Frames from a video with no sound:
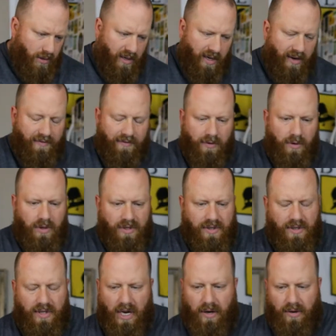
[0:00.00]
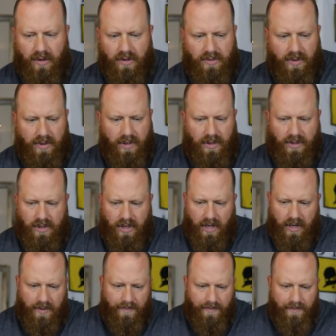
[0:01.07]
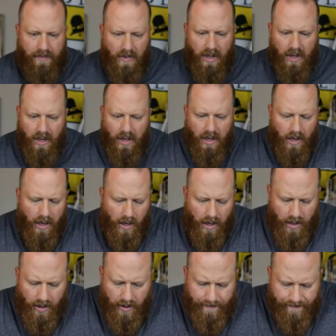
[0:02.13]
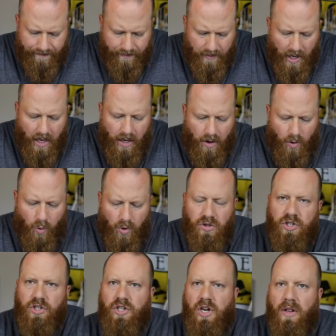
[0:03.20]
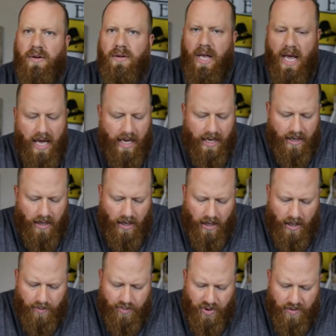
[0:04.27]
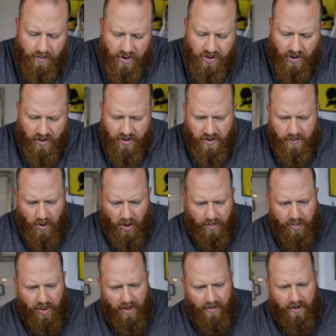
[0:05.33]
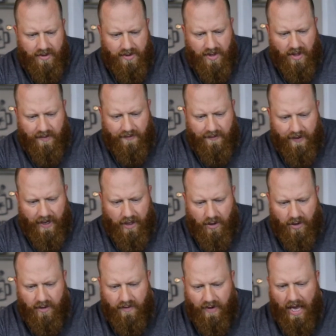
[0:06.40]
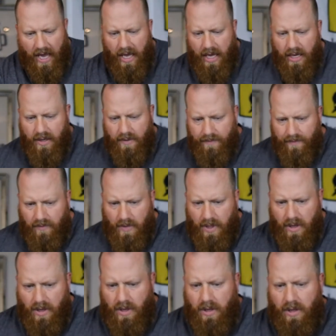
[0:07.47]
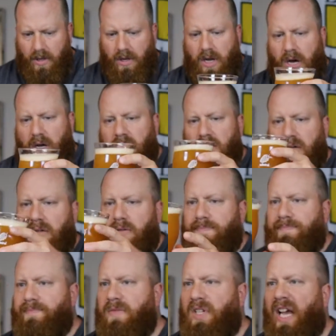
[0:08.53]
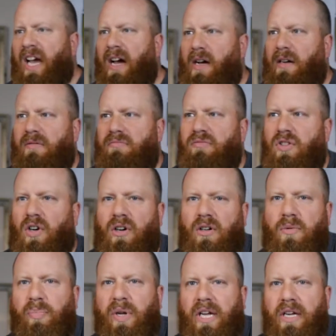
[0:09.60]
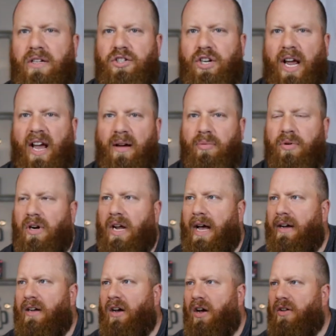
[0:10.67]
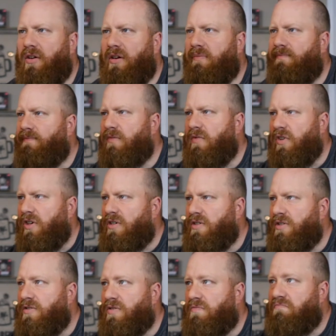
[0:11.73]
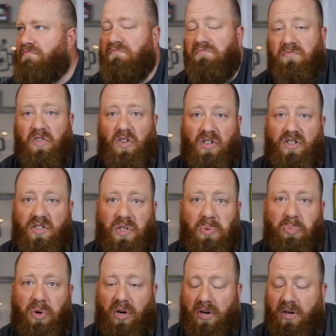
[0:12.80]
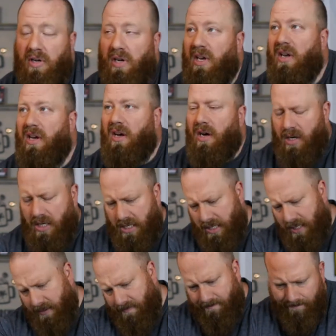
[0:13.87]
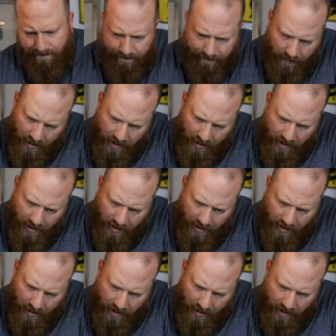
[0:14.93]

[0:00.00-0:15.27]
Yeah, fruited sour is what they're saying. Um, orangish colored head, uh, pretty much all small bubbles, a finger of head. Color, yeah, dark peach apricot color, looks, looks the part. Um,